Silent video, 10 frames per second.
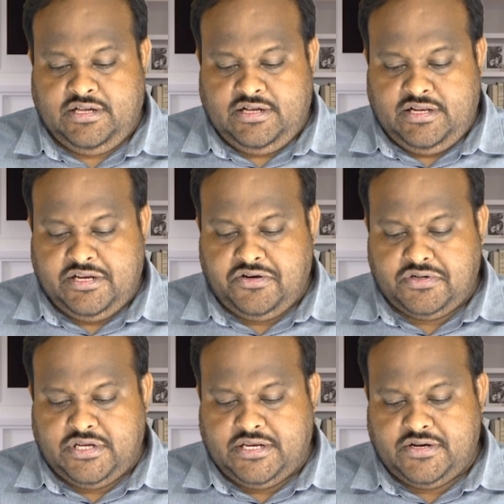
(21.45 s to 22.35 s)
Let no
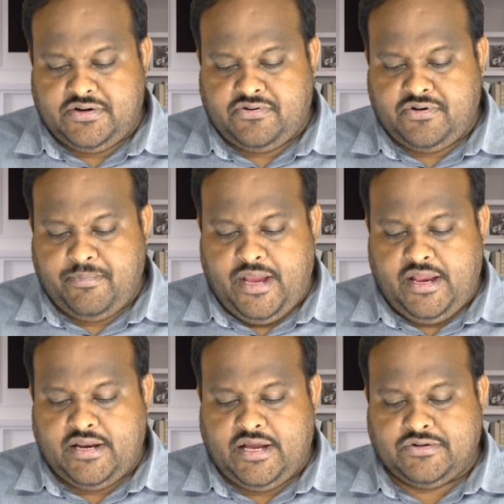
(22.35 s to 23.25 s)
debt
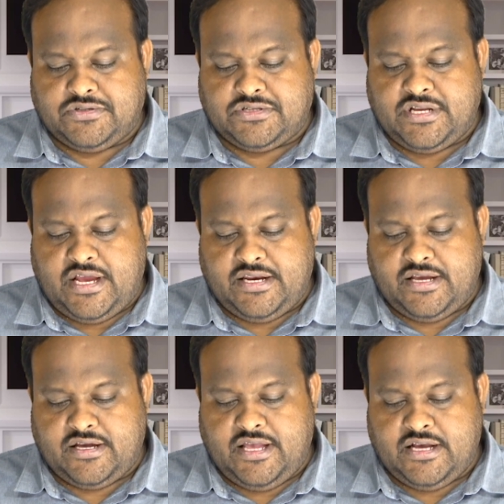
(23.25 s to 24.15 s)
remain outstanding
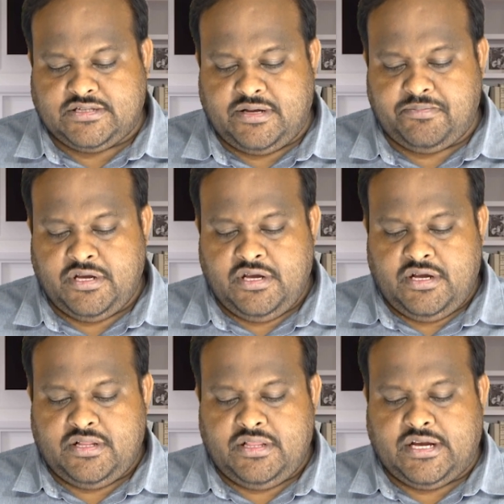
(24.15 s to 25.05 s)
except
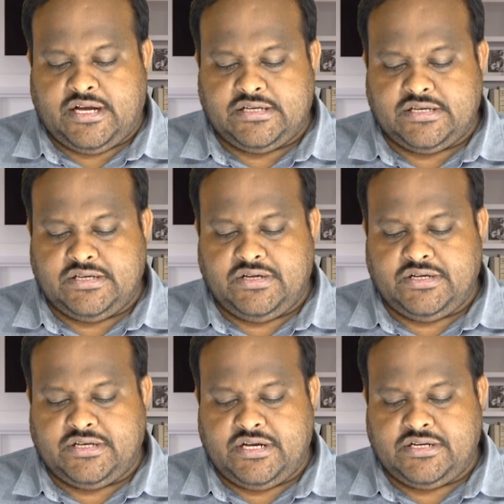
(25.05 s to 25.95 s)
the continuing
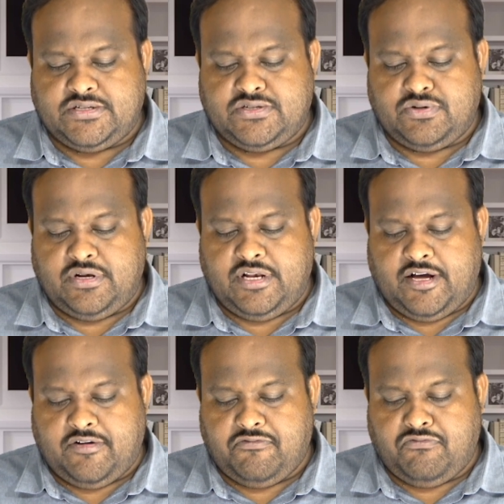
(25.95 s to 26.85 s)
debt to
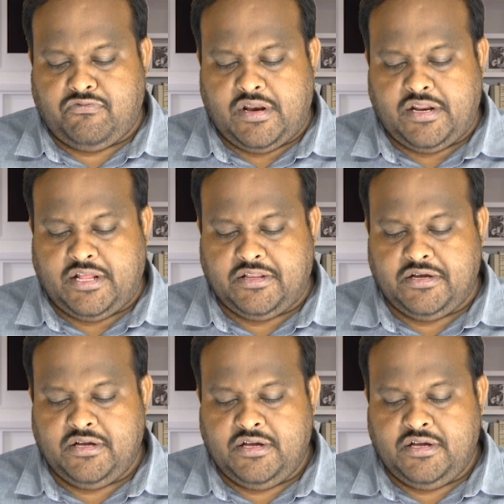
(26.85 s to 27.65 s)
love one another.